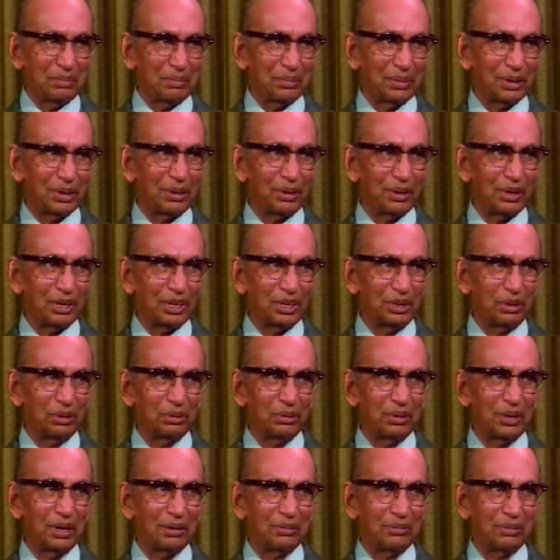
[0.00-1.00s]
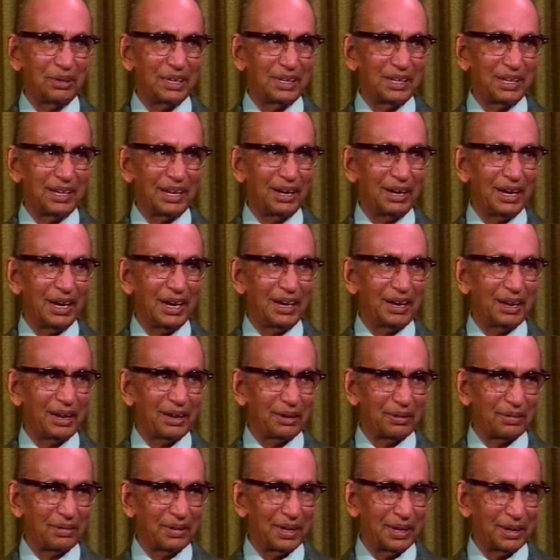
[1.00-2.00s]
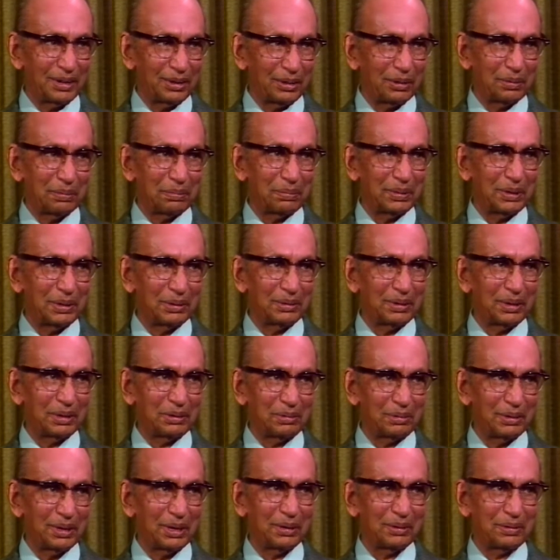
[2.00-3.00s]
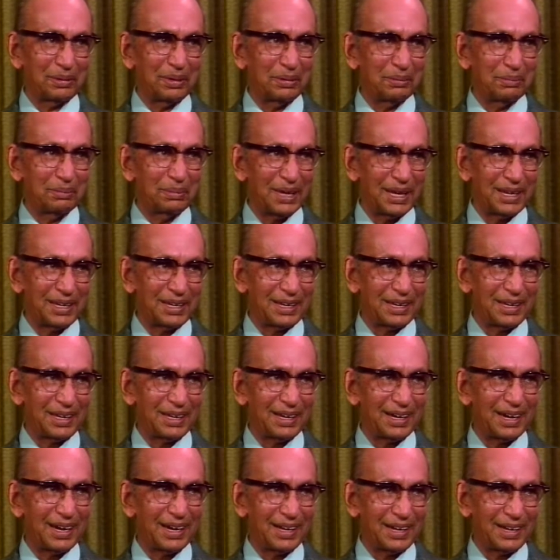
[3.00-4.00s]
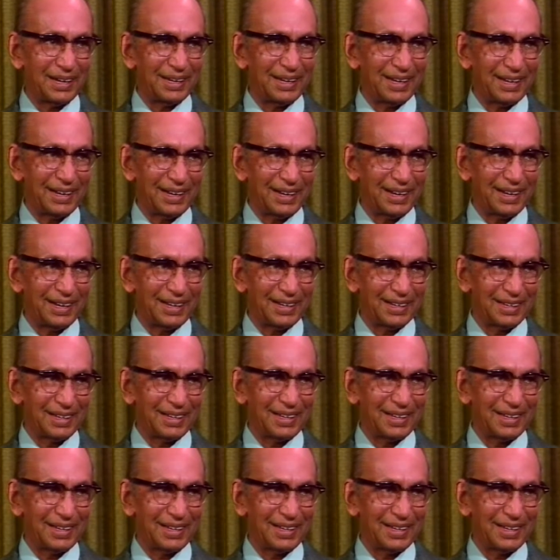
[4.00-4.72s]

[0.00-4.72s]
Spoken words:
because Uden was the leader of the group. He was one of the best statisticians,